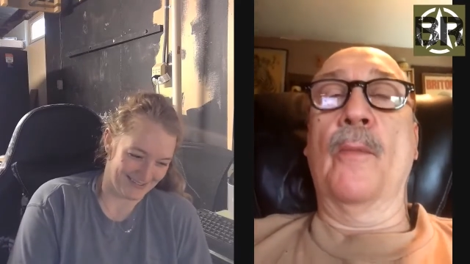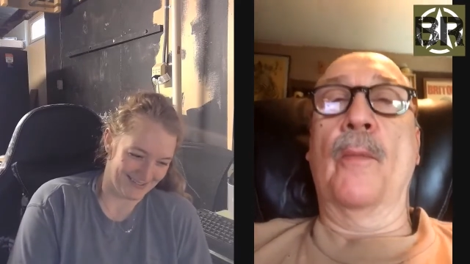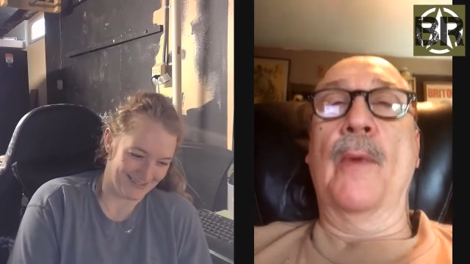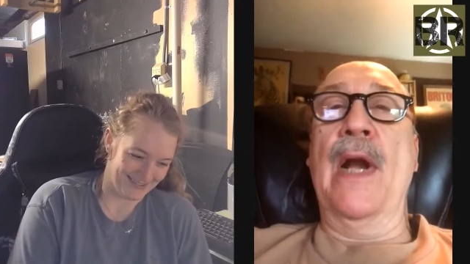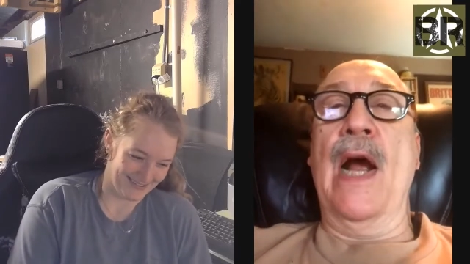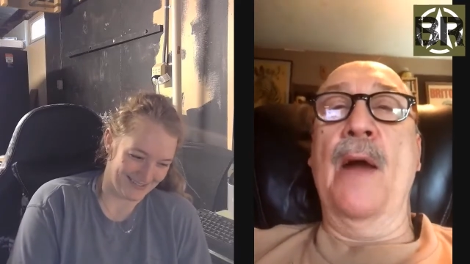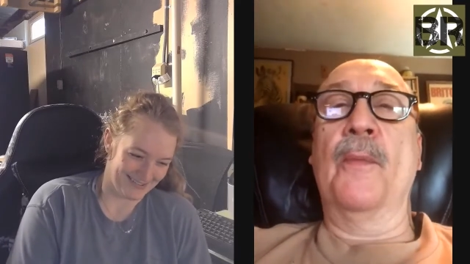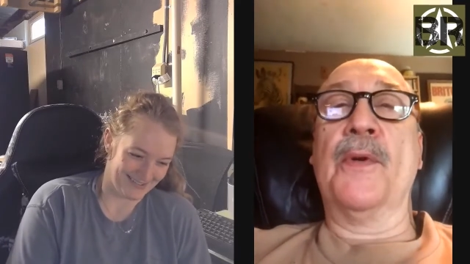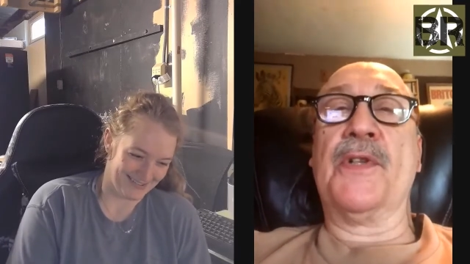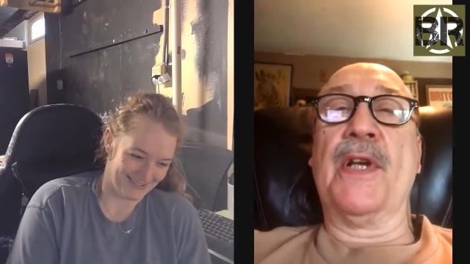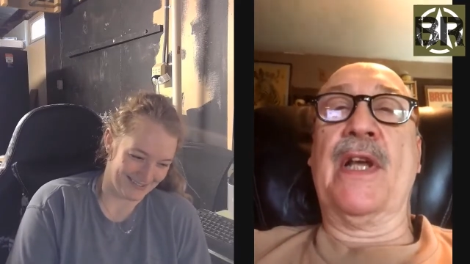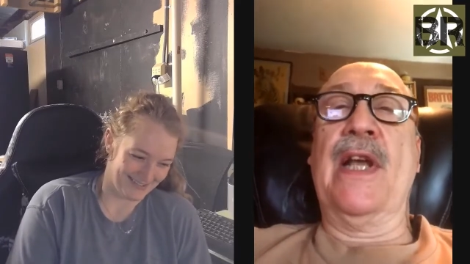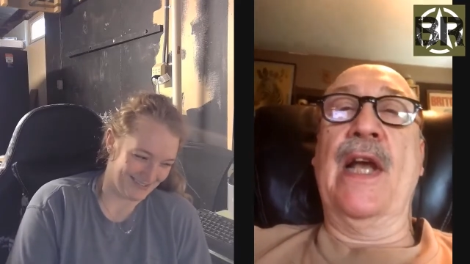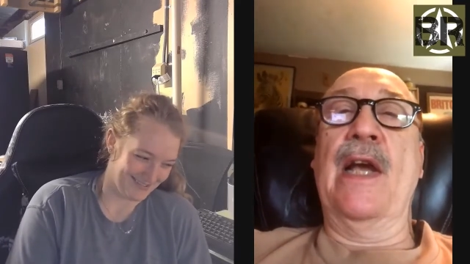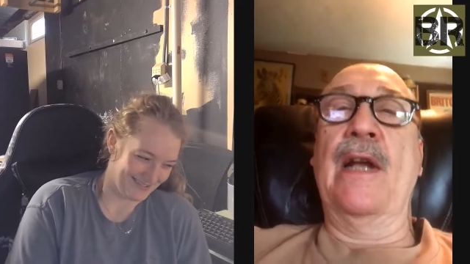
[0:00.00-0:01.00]
Speaker 1: when I was a
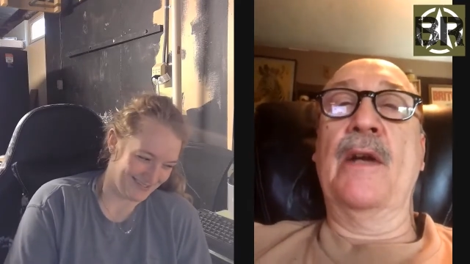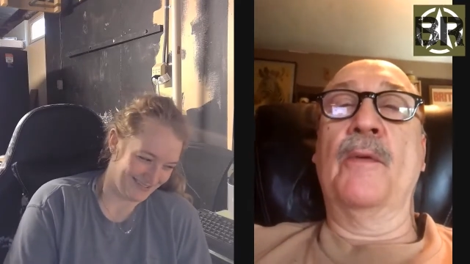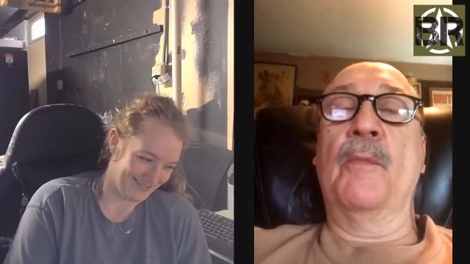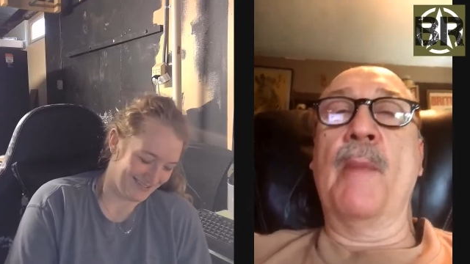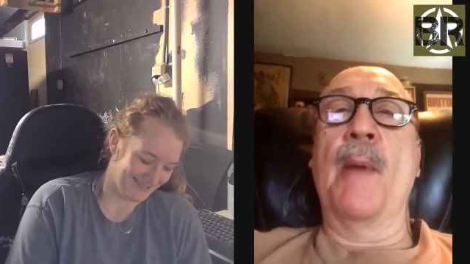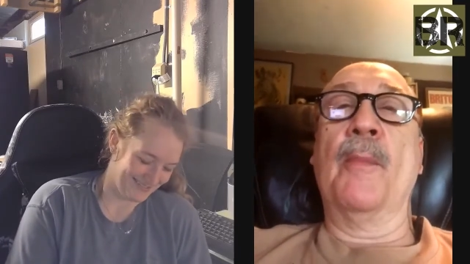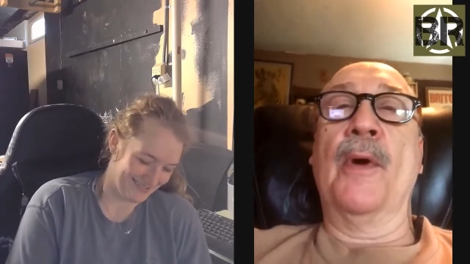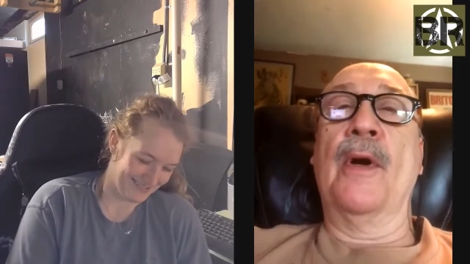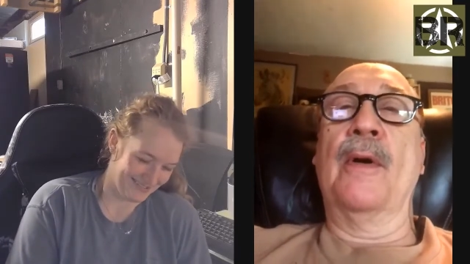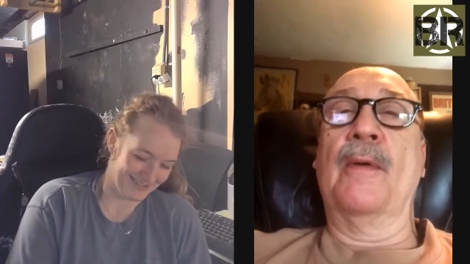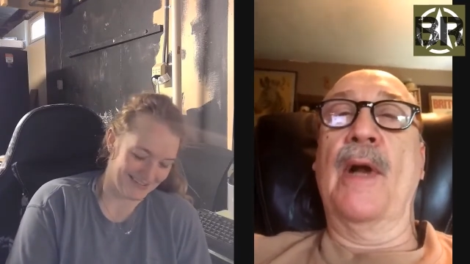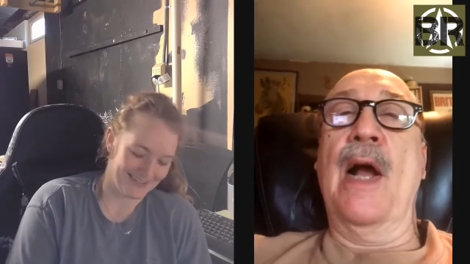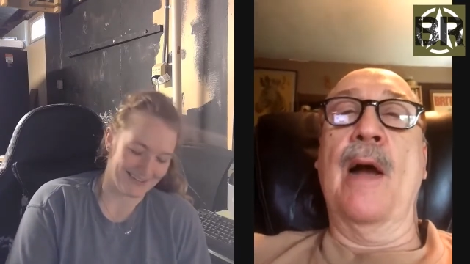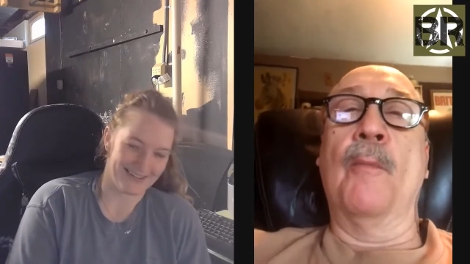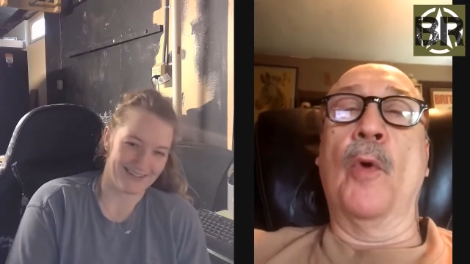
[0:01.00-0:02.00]
kid, and remember
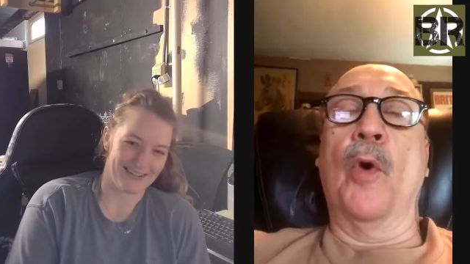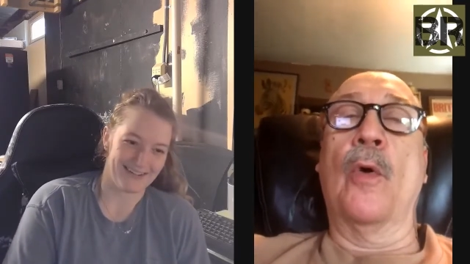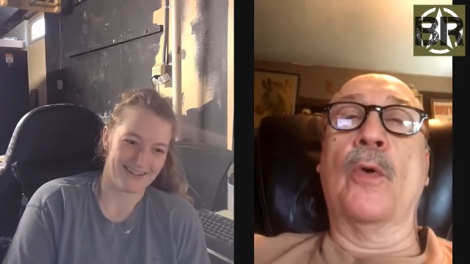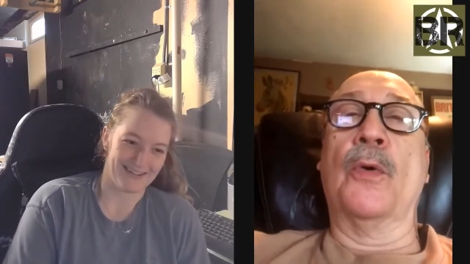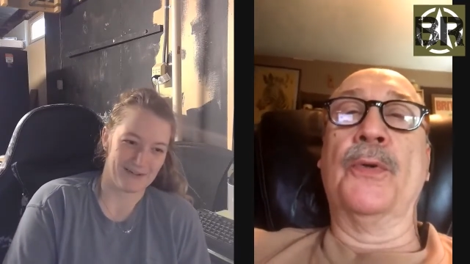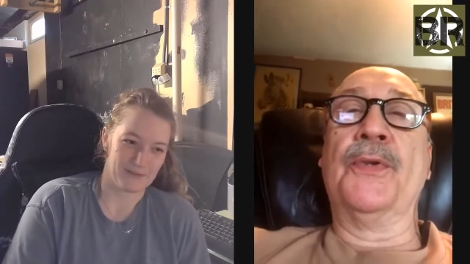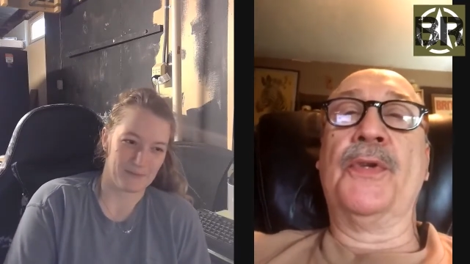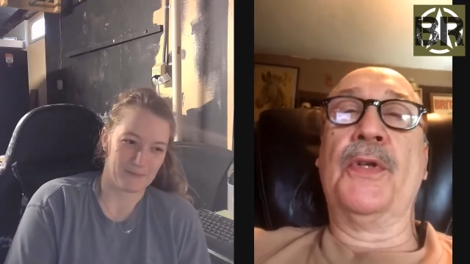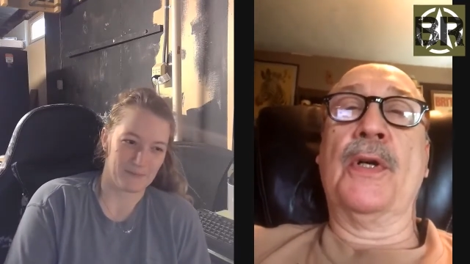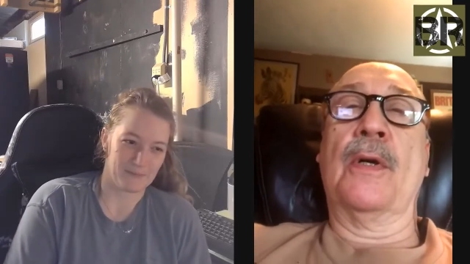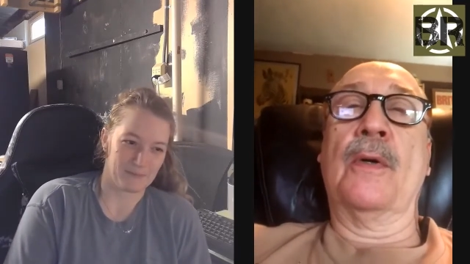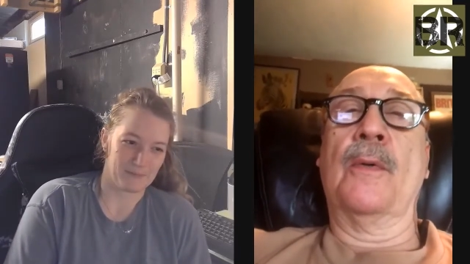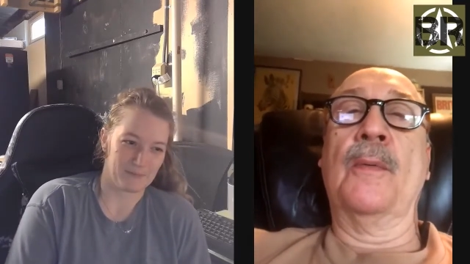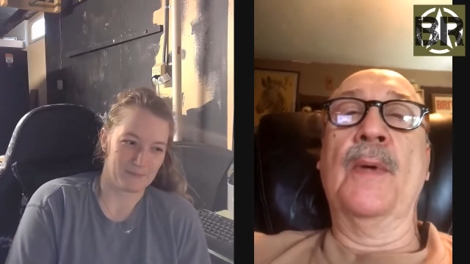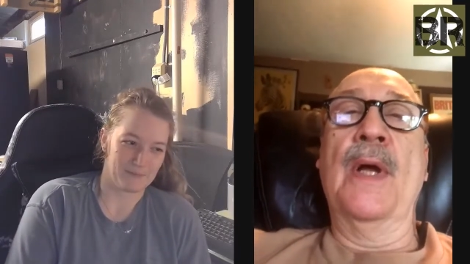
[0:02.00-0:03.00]
I'm old,
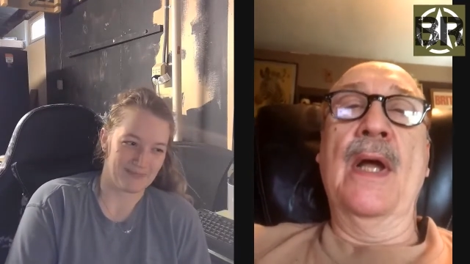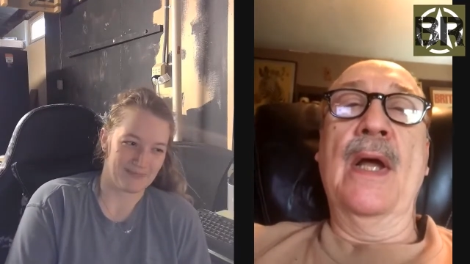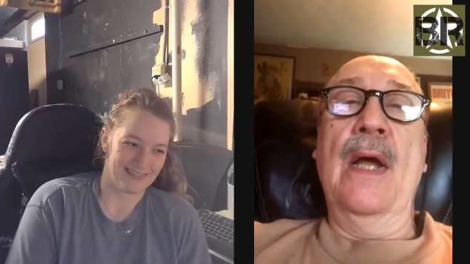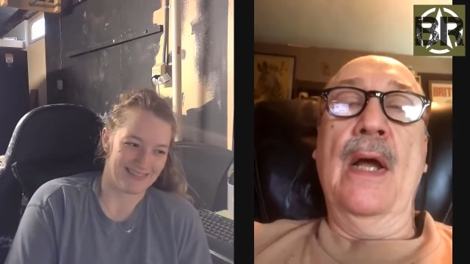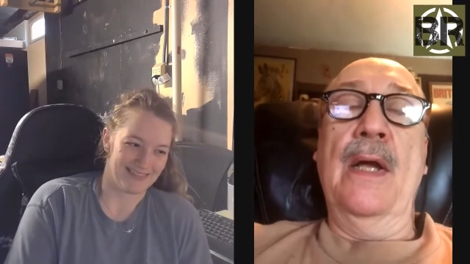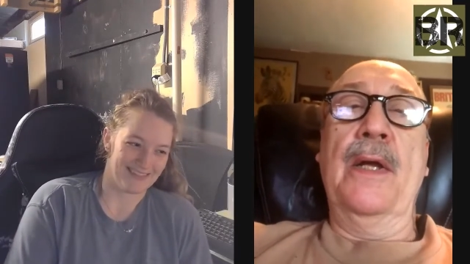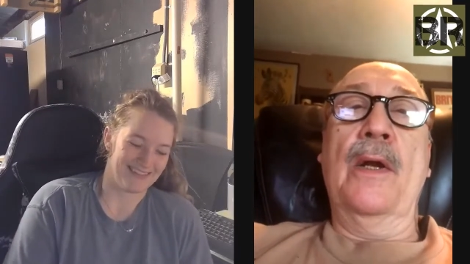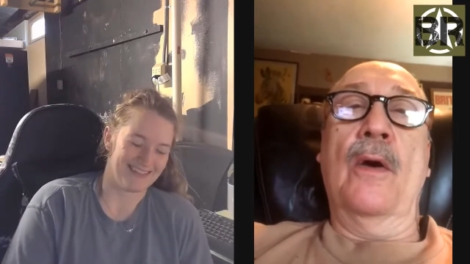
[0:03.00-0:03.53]
so you